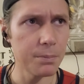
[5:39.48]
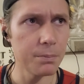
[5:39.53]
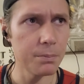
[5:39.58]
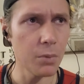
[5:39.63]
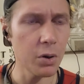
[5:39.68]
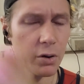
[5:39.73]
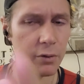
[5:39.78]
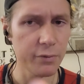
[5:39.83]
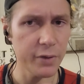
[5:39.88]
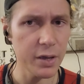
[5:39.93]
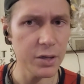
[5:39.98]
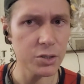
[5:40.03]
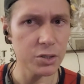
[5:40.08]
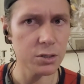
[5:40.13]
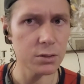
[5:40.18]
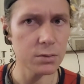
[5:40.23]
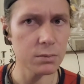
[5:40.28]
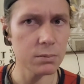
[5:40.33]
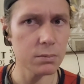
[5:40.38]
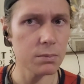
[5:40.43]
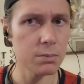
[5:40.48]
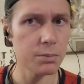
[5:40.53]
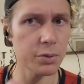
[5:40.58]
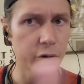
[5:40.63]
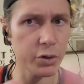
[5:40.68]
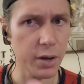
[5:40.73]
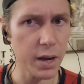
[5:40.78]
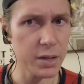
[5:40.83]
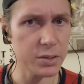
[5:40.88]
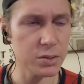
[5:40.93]
motivation,
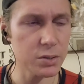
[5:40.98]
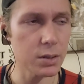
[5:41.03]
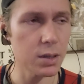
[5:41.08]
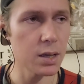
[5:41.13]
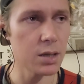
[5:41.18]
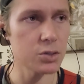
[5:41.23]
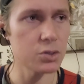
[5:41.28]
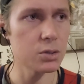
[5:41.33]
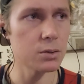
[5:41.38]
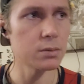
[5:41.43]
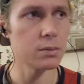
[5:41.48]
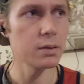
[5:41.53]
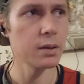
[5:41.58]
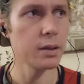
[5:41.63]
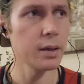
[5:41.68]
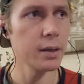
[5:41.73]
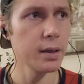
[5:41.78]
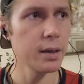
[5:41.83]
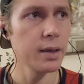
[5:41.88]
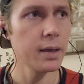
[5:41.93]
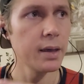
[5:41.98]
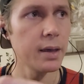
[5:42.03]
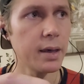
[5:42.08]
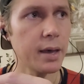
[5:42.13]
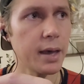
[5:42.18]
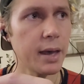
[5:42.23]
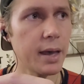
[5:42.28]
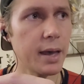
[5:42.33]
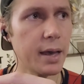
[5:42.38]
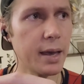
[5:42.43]
procrastination,
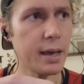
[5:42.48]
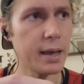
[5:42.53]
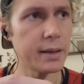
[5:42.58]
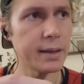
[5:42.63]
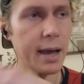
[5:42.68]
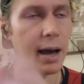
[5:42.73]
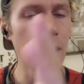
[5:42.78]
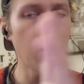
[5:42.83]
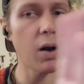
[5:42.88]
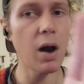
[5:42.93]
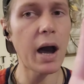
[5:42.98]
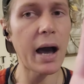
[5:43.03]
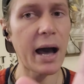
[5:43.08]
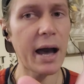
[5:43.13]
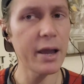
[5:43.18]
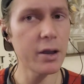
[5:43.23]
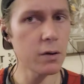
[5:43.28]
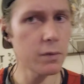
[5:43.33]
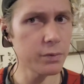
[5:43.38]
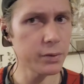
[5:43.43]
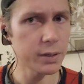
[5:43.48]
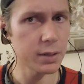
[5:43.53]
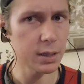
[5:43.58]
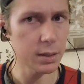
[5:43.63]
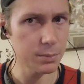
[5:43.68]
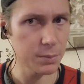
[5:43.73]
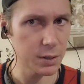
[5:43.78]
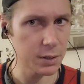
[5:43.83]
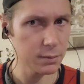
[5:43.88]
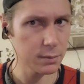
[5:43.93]
and how I
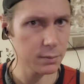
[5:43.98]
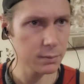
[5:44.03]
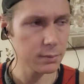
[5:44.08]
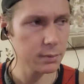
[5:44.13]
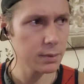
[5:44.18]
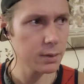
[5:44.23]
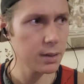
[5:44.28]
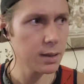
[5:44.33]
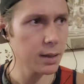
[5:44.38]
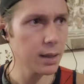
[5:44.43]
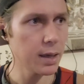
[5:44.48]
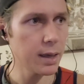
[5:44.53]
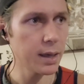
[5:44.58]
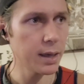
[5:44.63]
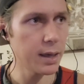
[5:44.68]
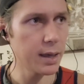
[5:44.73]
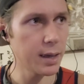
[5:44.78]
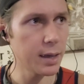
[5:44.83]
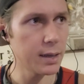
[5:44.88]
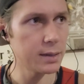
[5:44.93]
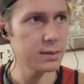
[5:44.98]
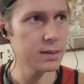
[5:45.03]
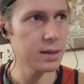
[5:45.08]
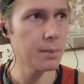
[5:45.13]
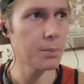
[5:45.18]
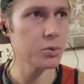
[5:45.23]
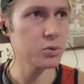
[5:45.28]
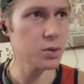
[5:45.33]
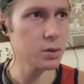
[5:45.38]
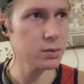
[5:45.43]
overcame it. And then
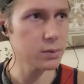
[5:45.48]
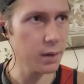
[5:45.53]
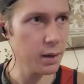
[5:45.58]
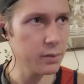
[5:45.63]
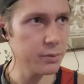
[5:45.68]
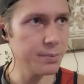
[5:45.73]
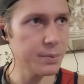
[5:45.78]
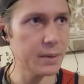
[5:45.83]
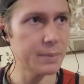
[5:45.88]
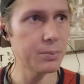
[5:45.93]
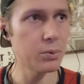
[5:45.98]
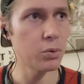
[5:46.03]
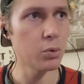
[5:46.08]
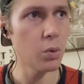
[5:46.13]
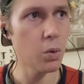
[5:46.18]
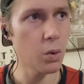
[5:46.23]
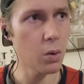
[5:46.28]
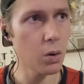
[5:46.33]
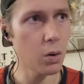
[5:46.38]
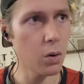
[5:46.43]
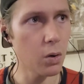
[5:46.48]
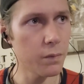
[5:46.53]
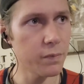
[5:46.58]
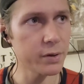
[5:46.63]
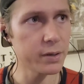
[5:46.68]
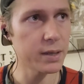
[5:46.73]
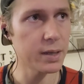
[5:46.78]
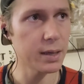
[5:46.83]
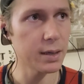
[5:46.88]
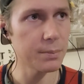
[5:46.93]
I'm going to talk to other people who
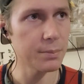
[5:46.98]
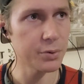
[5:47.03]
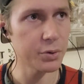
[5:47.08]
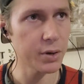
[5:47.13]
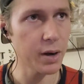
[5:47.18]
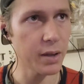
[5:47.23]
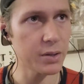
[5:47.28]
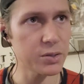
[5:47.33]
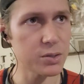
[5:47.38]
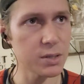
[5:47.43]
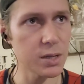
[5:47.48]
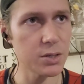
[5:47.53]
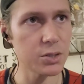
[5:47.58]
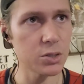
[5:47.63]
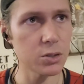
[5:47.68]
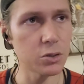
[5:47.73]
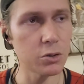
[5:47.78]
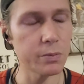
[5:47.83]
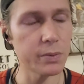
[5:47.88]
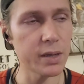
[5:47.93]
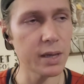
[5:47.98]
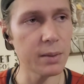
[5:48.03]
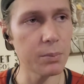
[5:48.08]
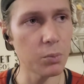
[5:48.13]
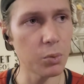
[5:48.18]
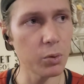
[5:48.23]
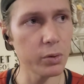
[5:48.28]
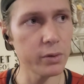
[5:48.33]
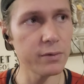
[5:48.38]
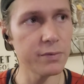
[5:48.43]
overcame procrastination, who
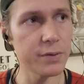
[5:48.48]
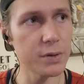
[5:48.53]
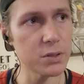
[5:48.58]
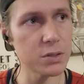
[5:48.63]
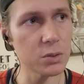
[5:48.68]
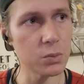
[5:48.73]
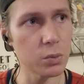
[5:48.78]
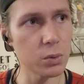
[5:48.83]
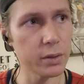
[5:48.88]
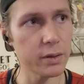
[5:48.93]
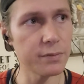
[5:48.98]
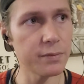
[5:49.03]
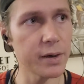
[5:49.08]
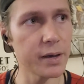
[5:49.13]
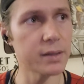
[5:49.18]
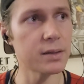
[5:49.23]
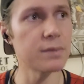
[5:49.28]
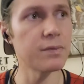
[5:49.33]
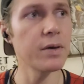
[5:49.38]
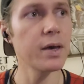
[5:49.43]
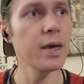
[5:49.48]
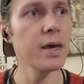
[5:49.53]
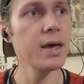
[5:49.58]
became really efficient, really effective,